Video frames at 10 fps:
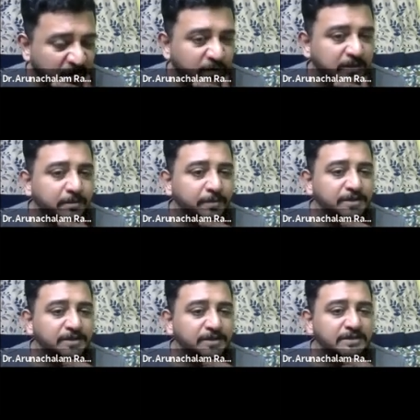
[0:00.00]

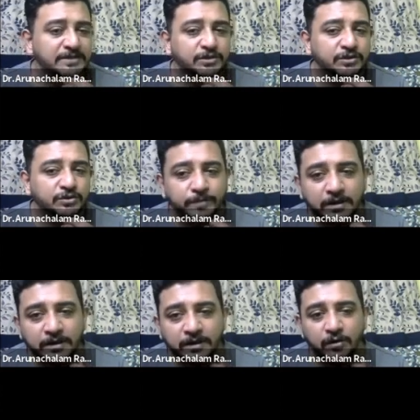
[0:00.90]
stupor or
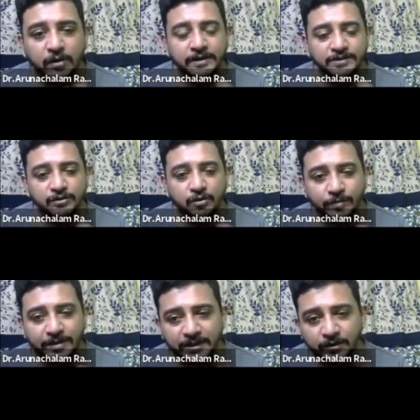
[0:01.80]
he's in
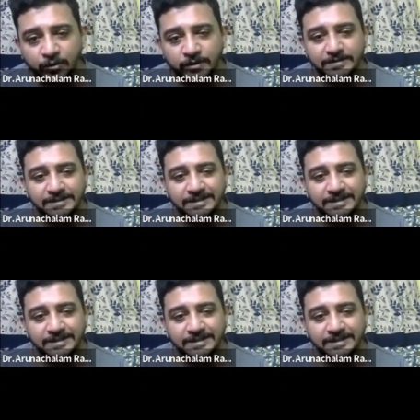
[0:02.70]
coma or he's in